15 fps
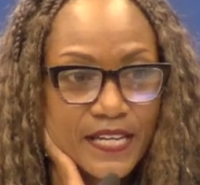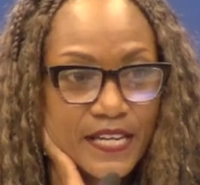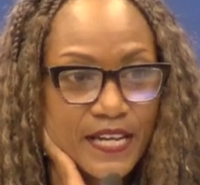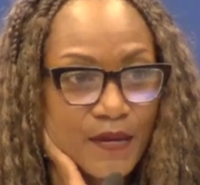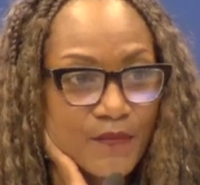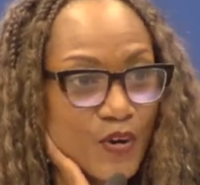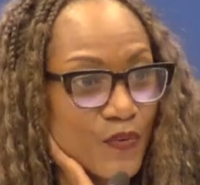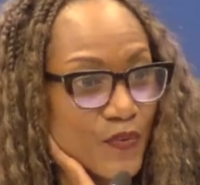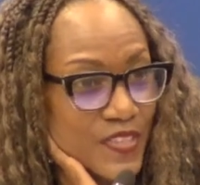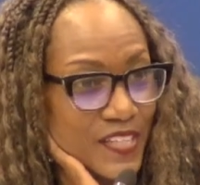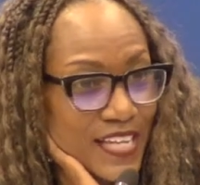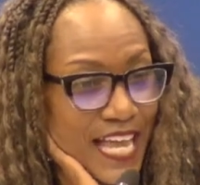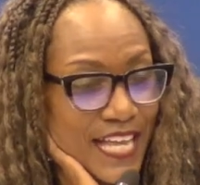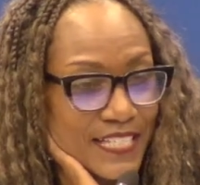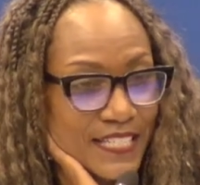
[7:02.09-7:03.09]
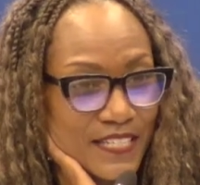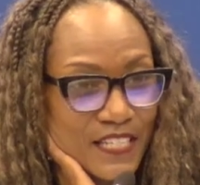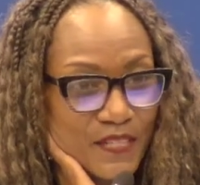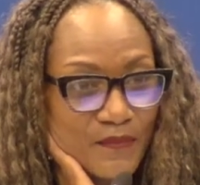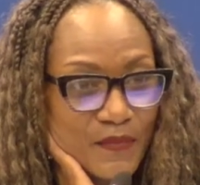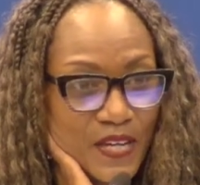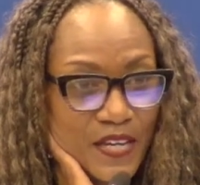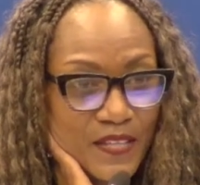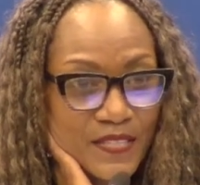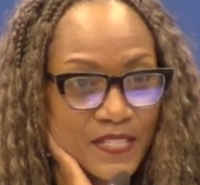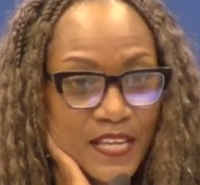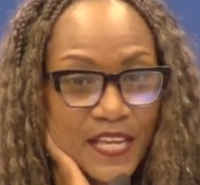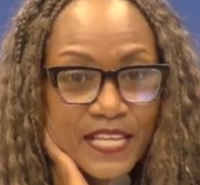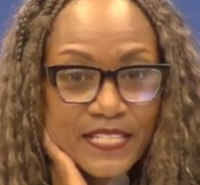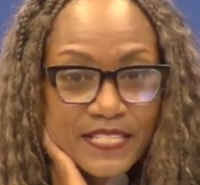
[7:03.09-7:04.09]
over the last 10
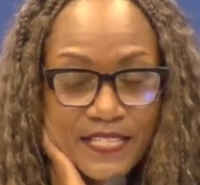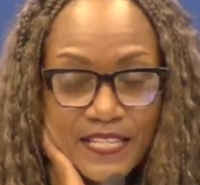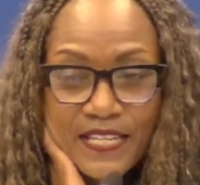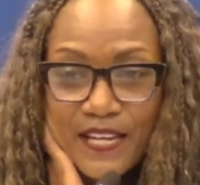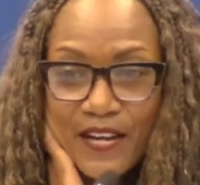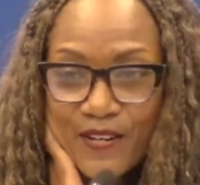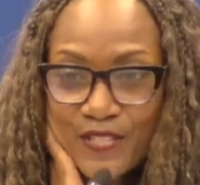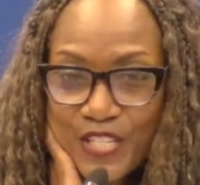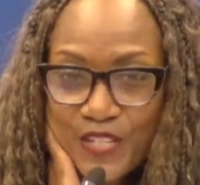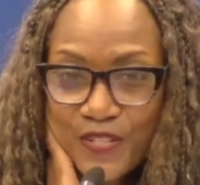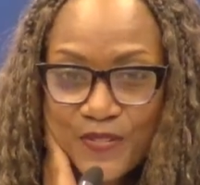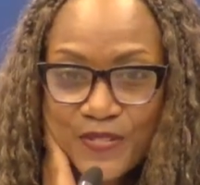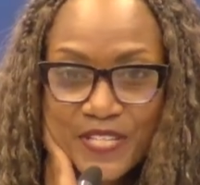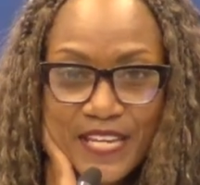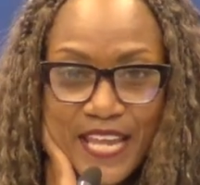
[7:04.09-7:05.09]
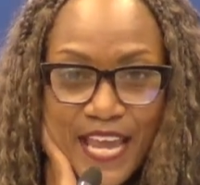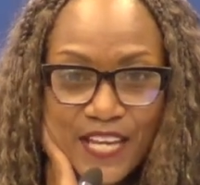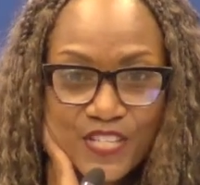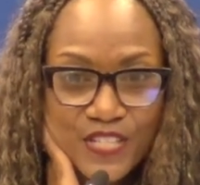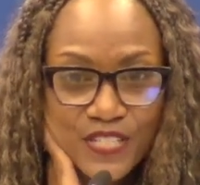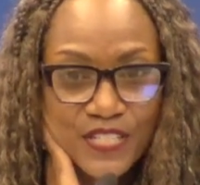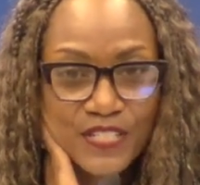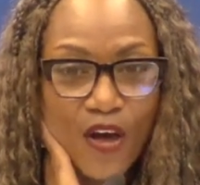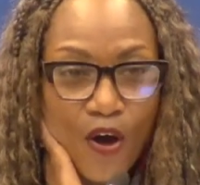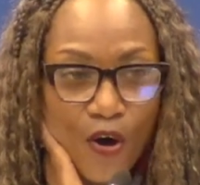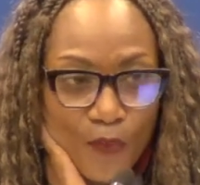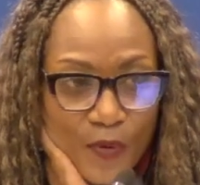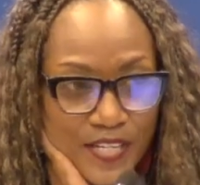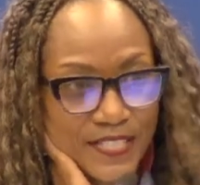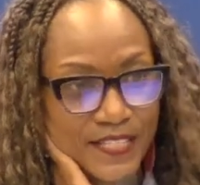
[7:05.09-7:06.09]
months, seeing our teachers in action is
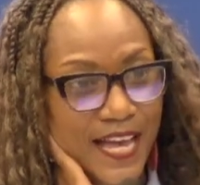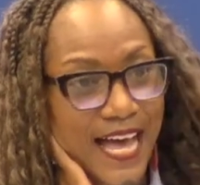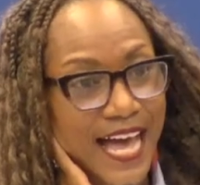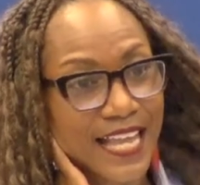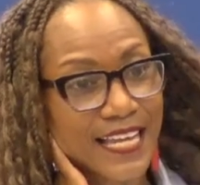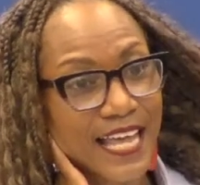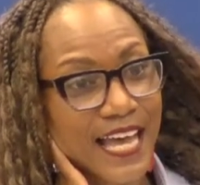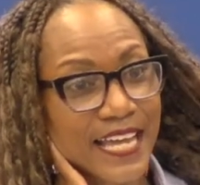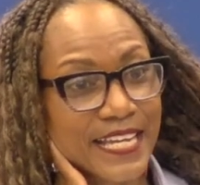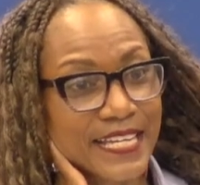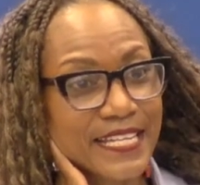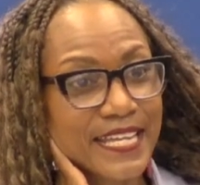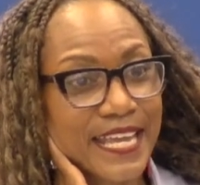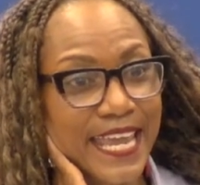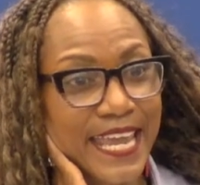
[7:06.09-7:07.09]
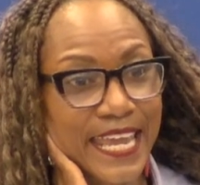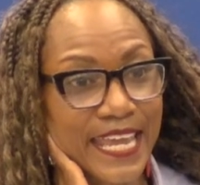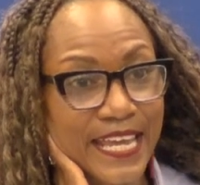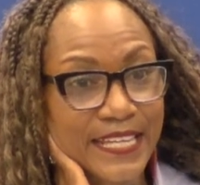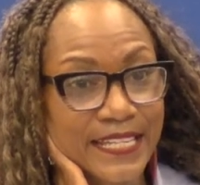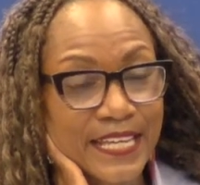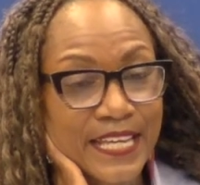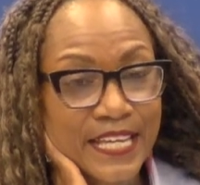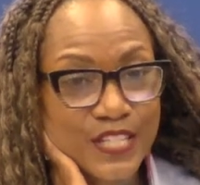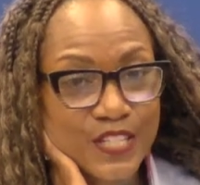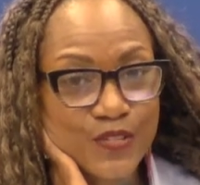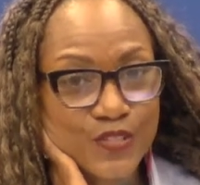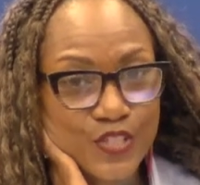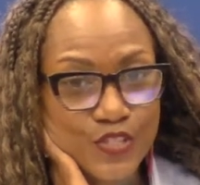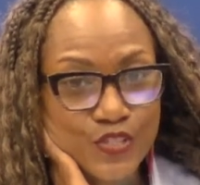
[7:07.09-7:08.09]
always a highlight. And,
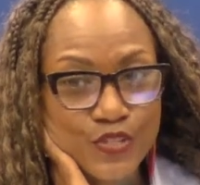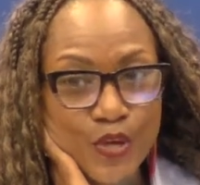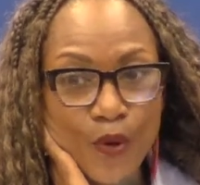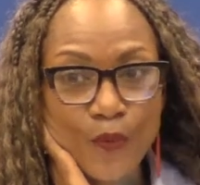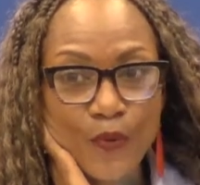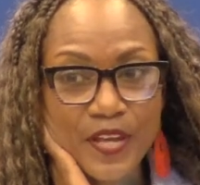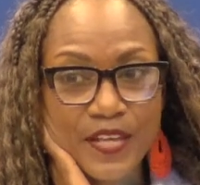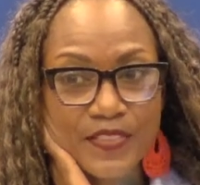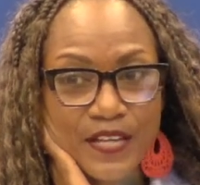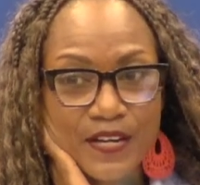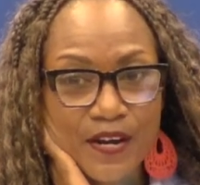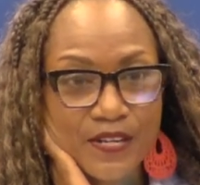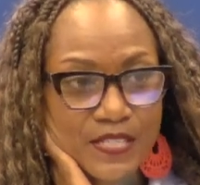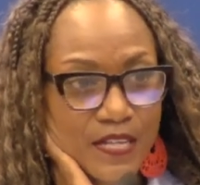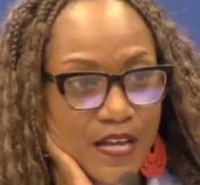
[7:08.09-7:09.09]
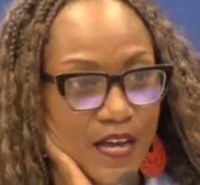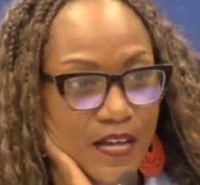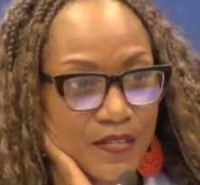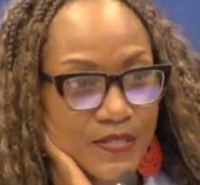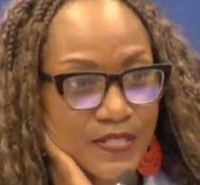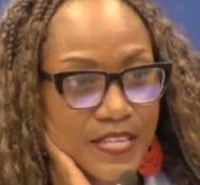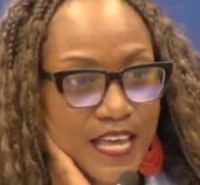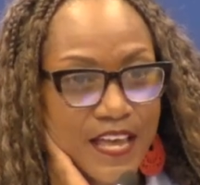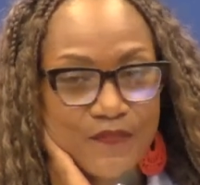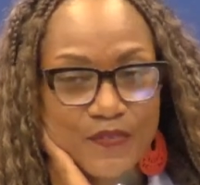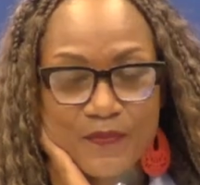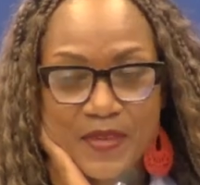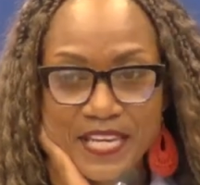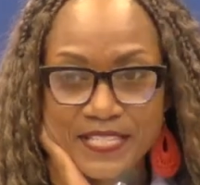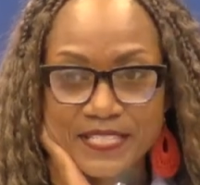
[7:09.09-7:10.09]
just knowing that our scholars have
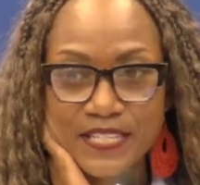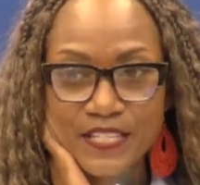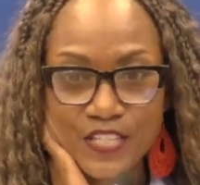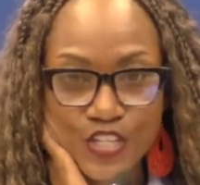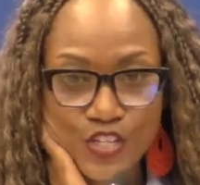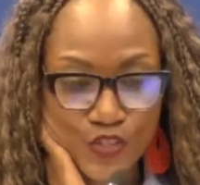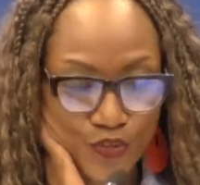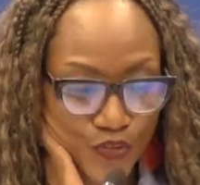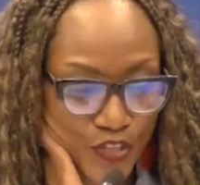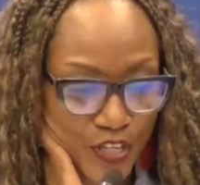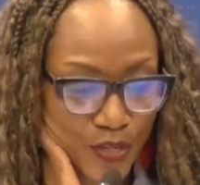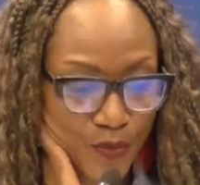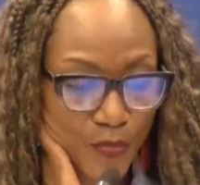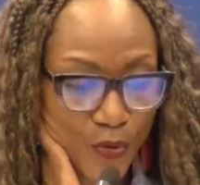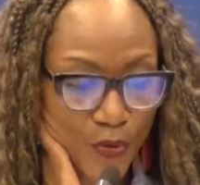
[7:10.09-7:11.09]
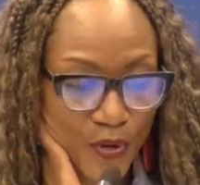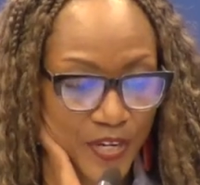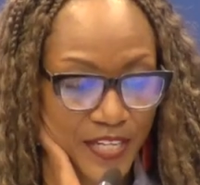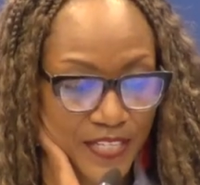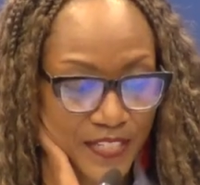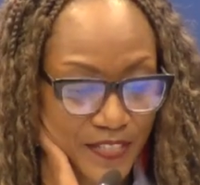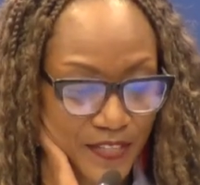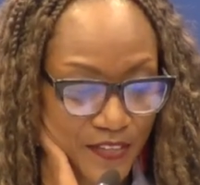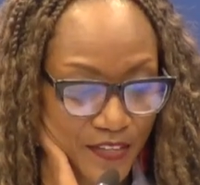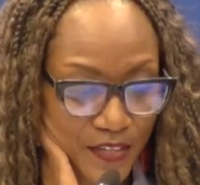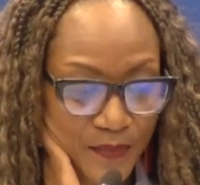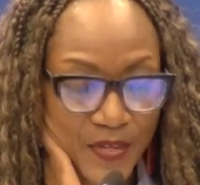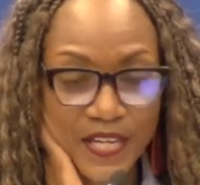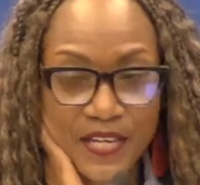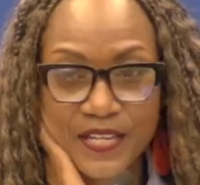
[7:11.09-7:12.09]
amazing teachers that are pouring into
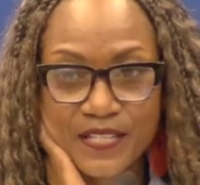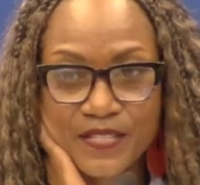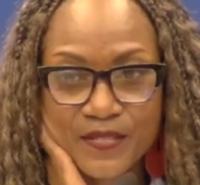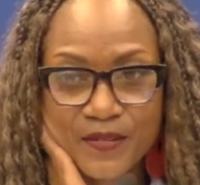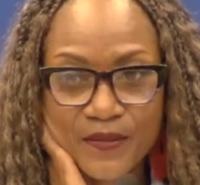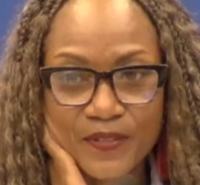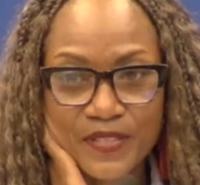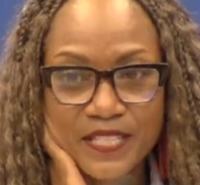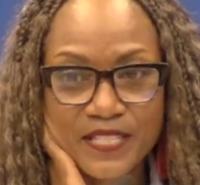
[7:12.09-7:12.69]
them is certainly